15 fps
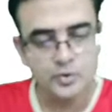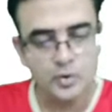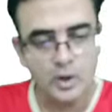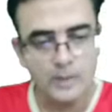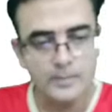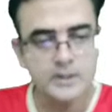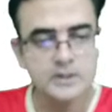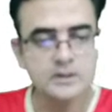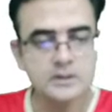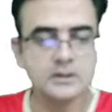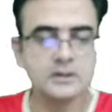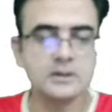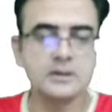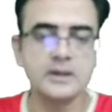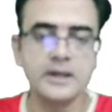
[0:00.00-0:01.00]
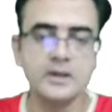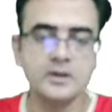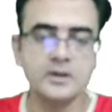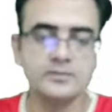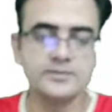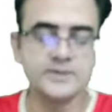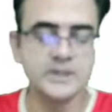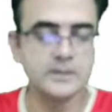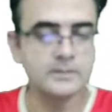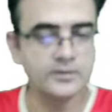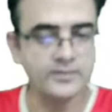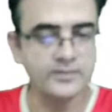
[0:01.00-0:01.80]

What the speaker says: common kind of sigma